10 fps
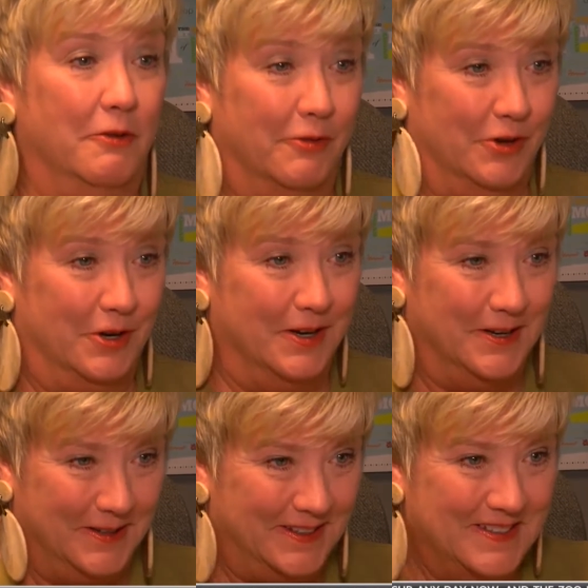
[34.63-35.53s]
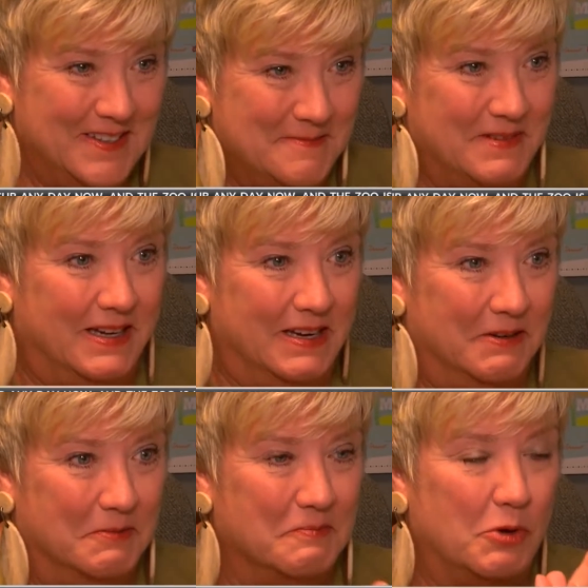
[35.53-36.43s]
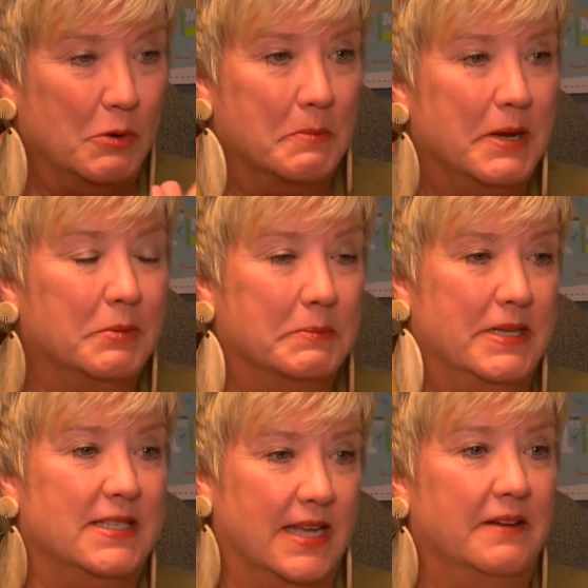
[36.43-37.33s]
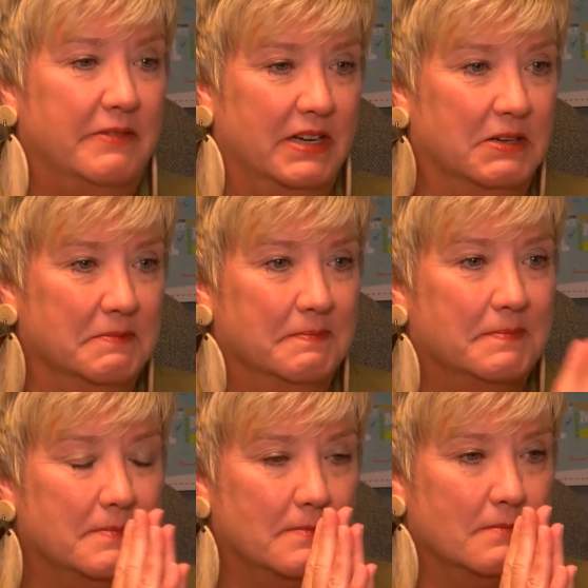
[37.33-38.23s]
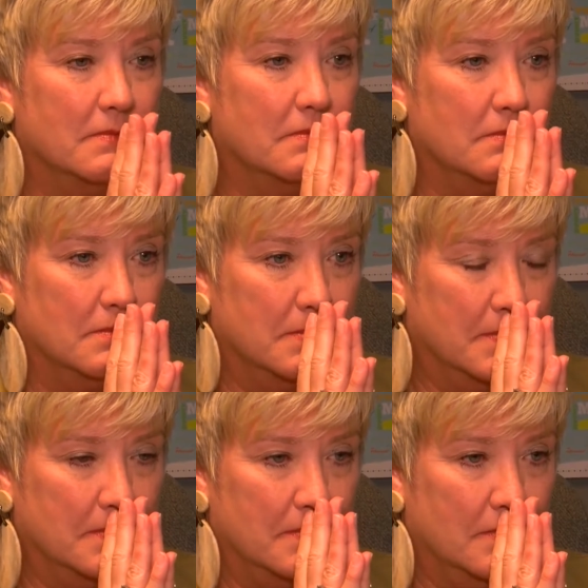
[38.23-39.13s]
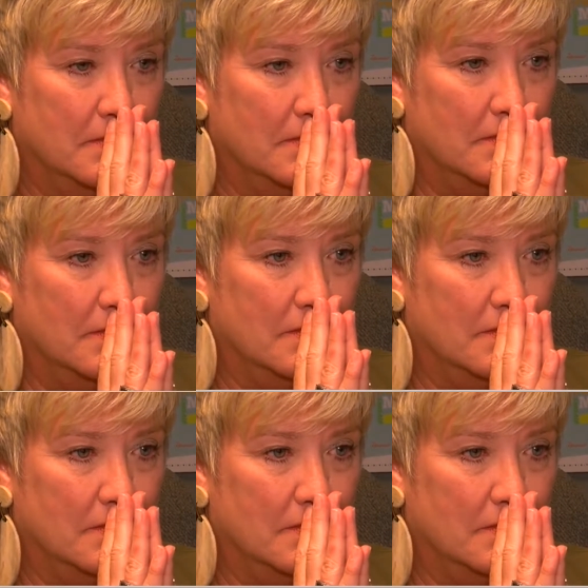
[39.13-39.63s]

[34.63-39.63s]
over. you know, we want people to be safe here. Tamara Cook fought